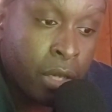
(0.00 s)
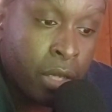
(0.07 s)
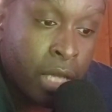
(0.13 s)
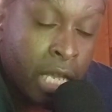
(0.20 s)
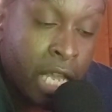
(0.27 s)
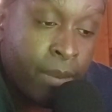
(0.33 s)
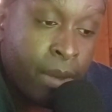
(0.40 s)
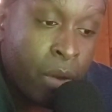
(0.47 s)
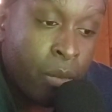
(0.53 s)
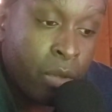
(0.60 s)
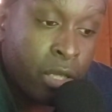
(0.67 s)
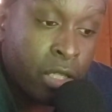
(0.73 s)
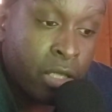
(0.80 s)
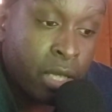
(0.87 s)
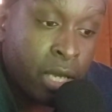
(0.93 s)
they came out with
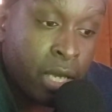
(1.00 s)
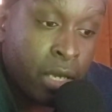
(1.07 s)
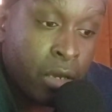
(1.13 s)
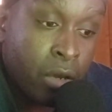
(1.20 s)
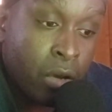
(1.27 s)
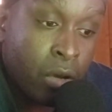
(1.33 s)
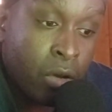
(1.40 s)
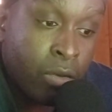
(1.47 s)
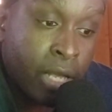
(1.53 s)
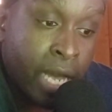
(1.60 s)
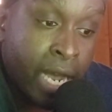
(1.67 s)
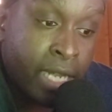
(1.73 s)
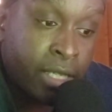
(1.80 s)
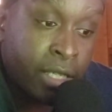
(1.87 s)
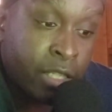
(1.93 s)
this thing called the
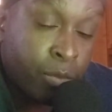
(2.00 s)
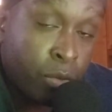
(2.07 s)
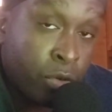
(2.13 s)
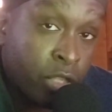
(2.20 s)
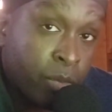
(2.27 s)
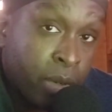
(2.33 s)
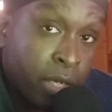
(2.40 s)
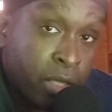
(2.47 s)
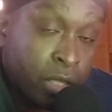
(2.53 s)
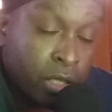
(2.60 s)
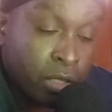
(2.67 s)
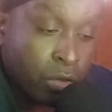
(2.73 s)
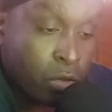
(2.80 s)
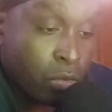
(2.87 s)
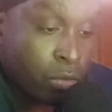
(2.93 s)
IT support
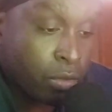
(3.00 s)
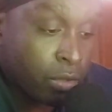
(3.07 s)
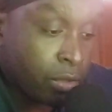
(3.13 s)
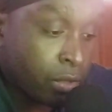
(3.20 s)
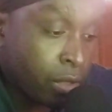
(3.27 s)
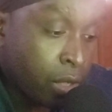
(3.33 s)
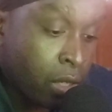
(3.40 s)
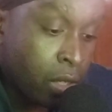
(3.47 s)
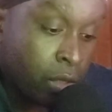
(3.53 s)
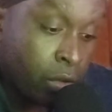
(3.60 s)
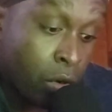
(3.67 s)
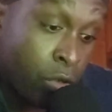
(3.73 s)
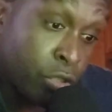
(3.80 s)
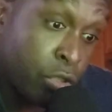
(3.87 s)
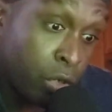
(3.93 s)
specialist course
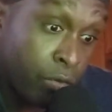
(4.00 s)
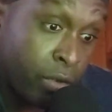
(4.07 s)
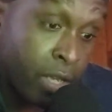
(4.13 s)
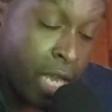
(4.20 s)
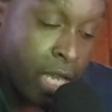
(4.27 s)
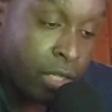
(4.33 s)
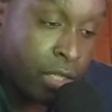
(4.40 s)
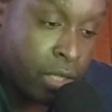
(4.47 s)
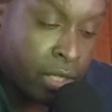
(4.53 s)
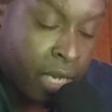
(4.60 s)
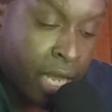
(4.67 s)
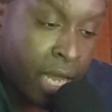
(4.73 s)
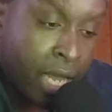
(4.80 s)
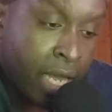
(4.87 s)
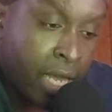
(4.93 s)
or certification,
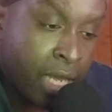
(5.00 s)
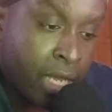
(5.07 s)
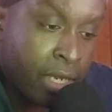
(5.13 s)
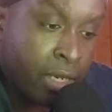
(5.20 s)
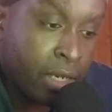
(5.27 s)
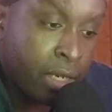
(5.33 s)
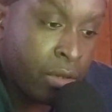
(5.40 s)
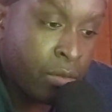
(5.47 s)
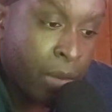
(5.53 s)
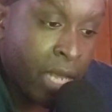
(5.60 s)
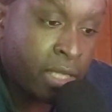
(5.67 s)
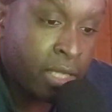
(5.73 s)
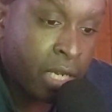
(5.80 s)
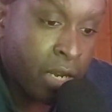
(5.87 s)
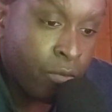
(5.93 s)
and
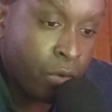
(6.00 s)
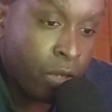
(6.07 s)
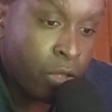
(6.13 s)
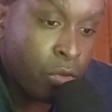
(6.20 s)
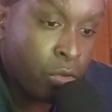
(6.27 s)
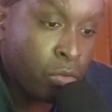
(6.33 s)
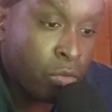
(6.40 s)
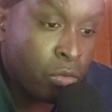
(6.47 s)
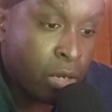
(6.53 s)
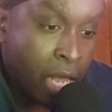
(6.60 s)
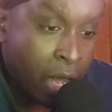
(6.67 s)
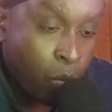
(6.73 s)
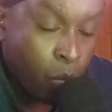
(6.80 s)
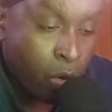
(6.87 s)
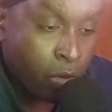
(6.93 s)
basically they run you through
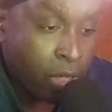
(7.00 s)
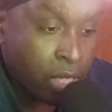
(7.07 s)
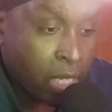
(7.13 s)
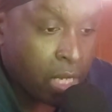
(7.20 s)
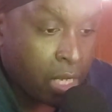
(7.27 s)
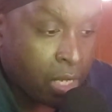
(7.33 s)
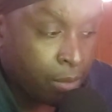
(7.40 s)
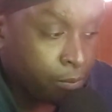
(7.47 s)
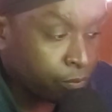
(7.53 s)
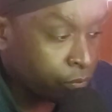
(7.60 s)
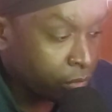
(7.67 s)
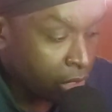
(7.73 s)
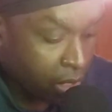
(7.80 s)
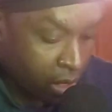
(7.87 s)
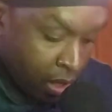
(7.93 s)
networking,
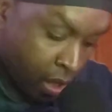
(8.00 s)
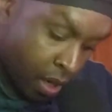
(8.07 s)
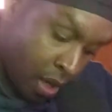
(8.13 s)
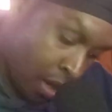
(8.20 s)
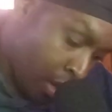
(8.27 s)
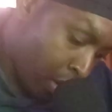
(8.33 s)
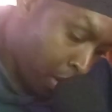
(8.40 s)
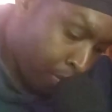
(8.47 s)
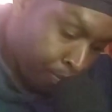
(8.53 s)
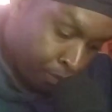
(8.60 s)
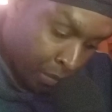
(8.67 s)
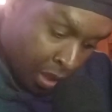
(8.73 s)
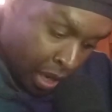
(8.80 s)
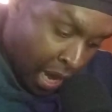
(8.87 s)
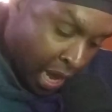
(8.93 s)

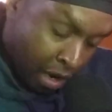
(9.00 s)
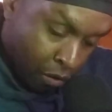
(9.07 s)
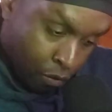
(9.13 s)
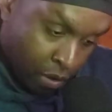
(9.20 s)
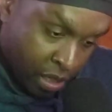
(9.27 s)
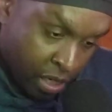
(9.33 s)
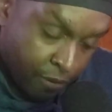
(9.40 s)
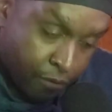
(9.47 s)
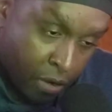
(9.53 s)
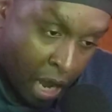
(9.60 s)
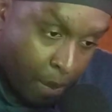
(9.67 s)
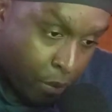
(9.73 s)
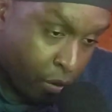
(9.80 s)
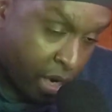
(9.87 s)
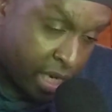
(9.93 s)
how to run different
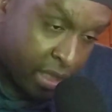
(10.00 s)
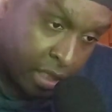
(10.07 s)
operating